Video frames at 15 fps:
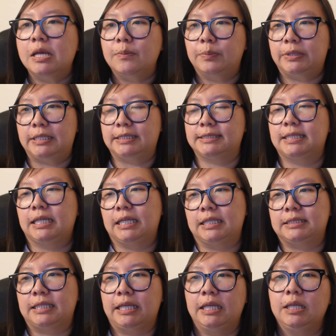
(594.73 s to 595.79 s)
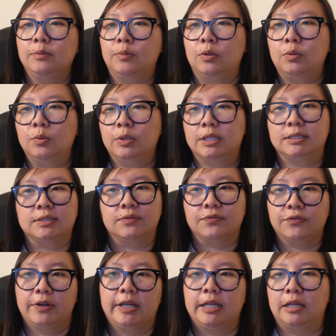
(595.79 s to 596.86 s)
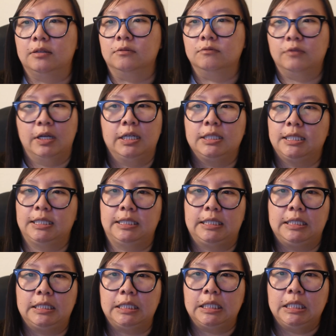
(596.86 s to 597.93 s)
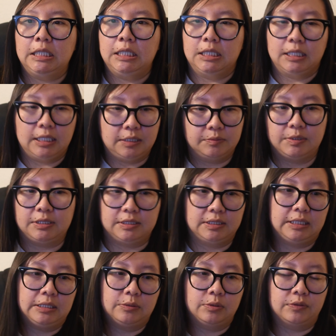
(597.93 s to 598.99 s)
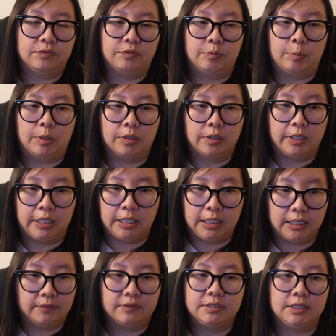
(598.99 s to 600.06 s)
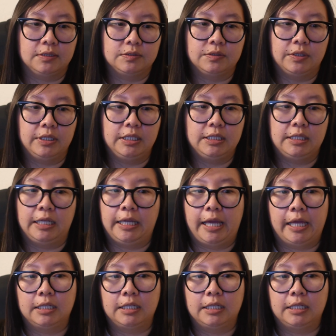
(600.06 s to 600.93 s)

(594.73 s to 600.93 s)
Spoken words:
But it's like, it's him who gets afraid and run, and he keeps his secrets from her and he never tells her anything.